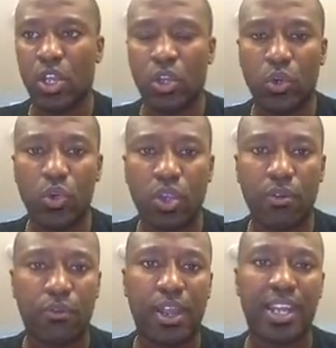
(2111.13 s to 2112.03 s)
"Who can
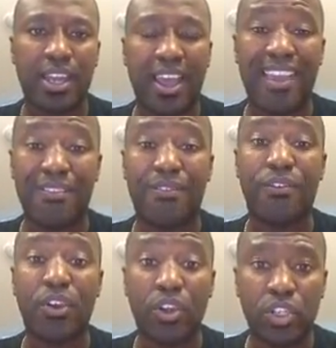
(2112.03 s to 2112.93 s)
find a
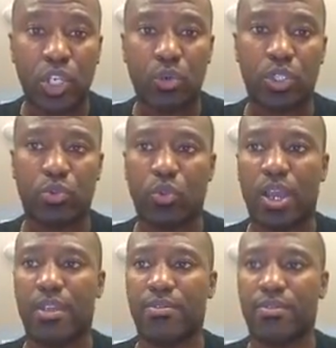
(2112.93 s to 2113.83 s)
virtuous
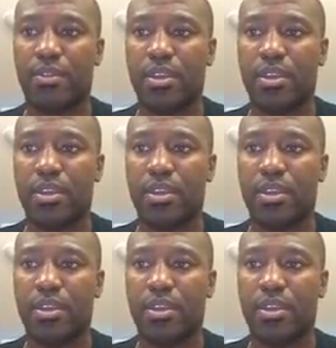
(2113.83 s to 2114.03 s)
wife?